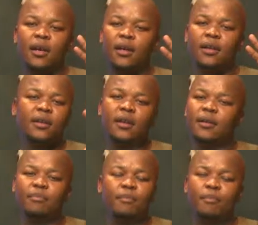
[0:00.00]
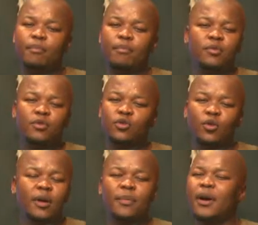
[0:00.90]
and and
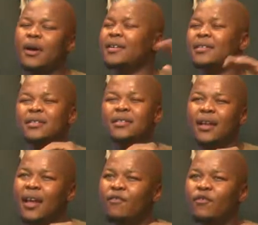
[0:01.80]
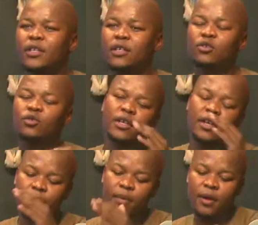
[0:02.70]
solar panels and everything to
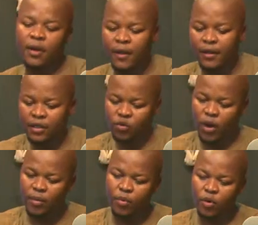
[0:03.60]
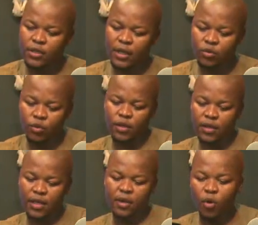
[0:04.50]
keep this one box that
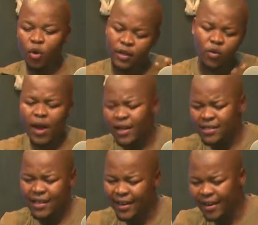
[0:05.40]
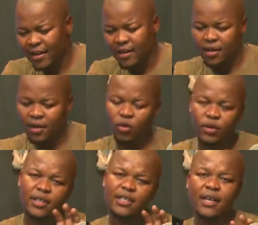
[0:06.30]
will keep all the wires in,
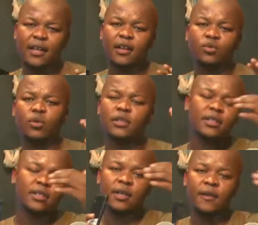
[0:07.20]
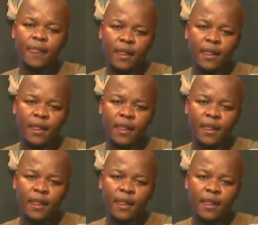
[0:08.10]
or this stand that will just